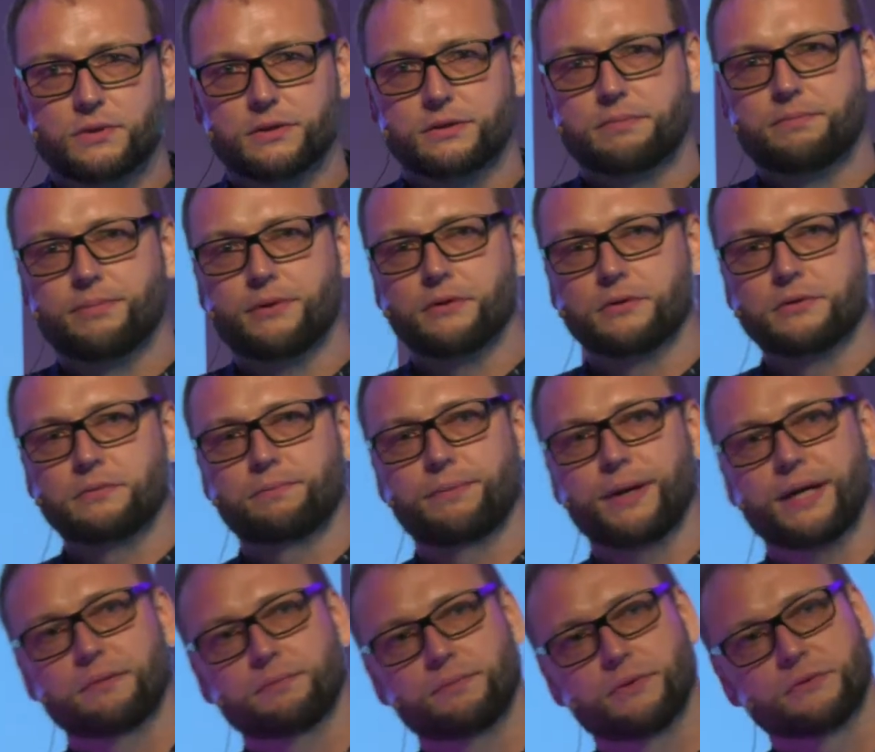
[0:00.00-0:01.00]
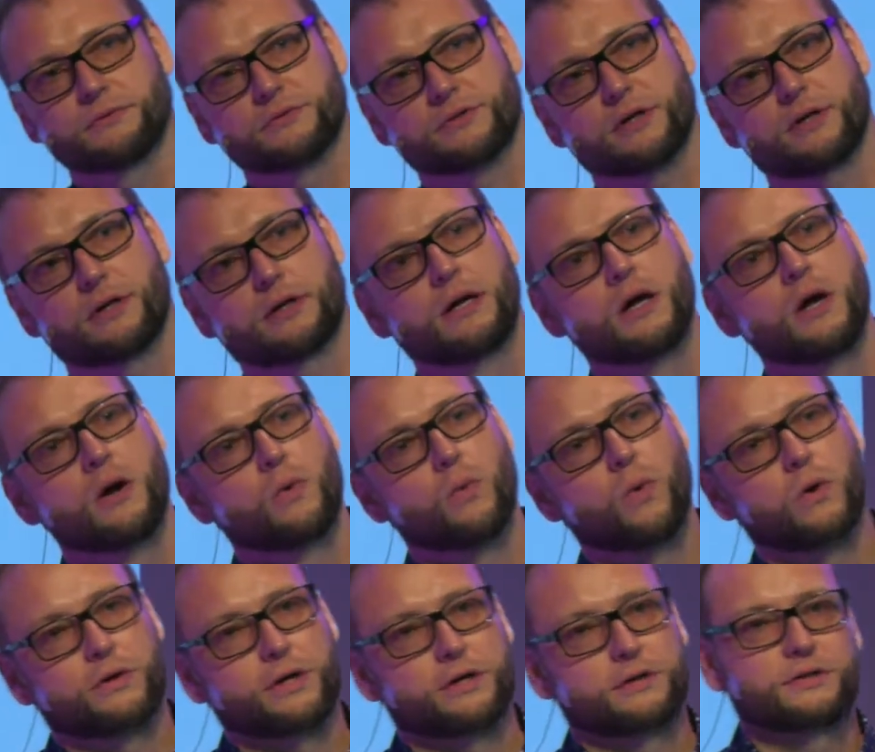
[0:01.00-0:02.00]
where the pain points are.
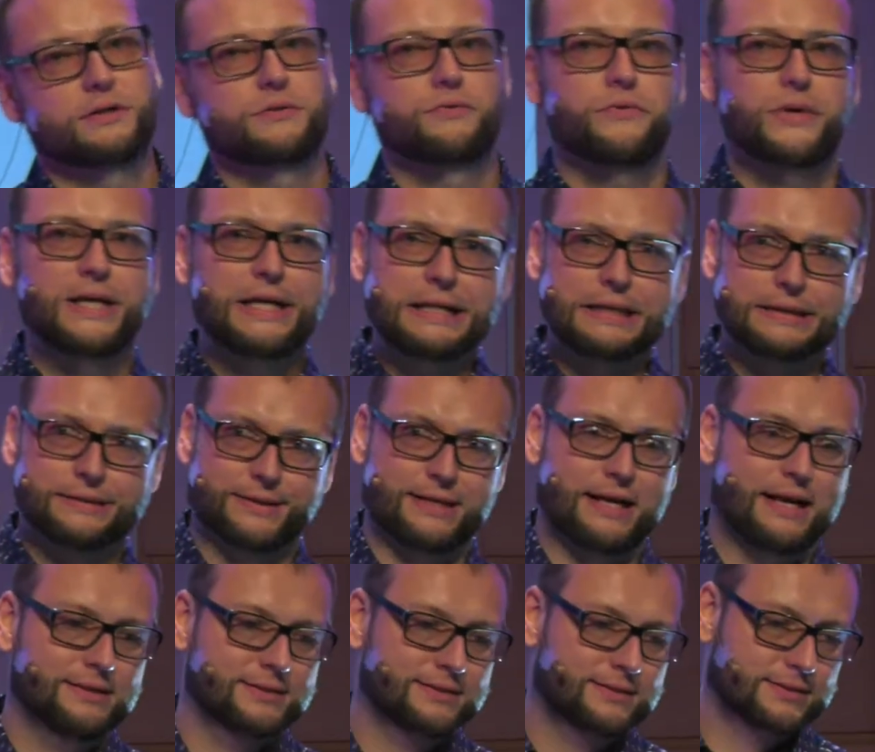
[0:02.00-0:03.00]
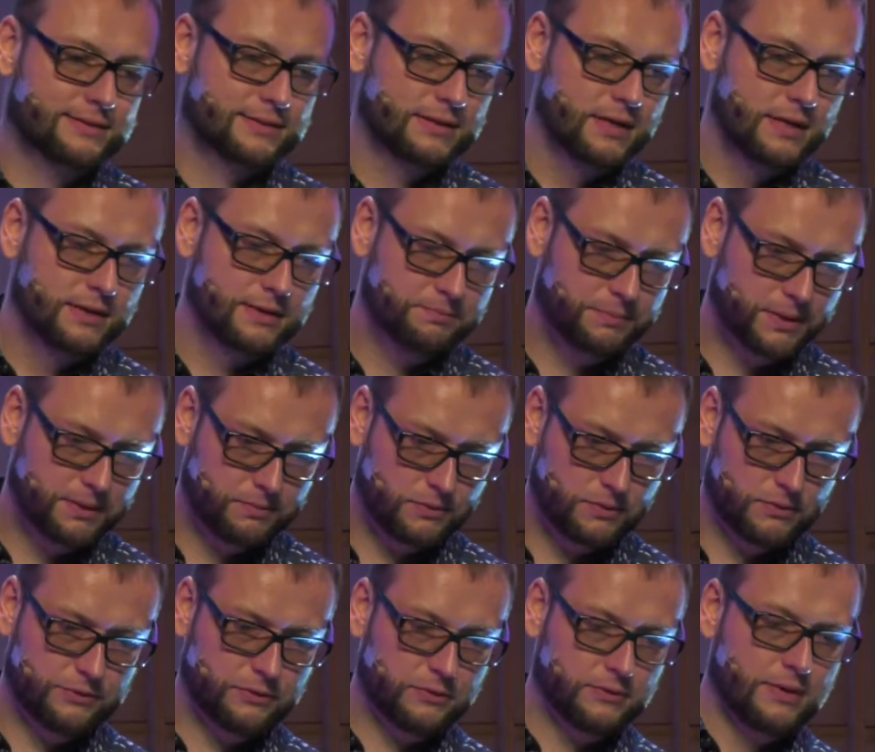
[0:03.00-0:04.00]
What are the real tasks that
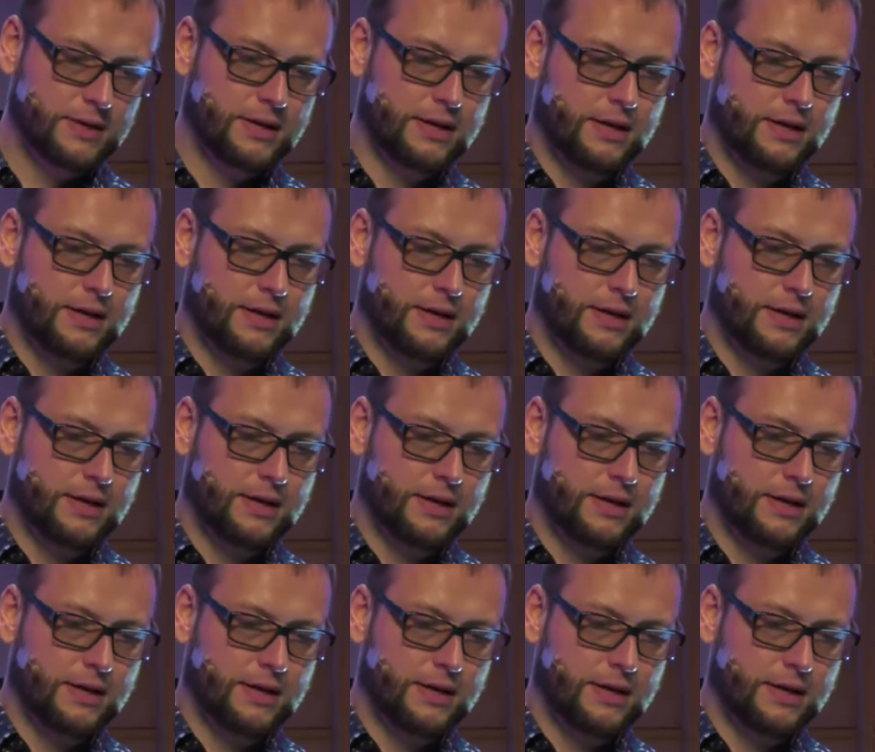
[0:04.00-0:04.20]
people do?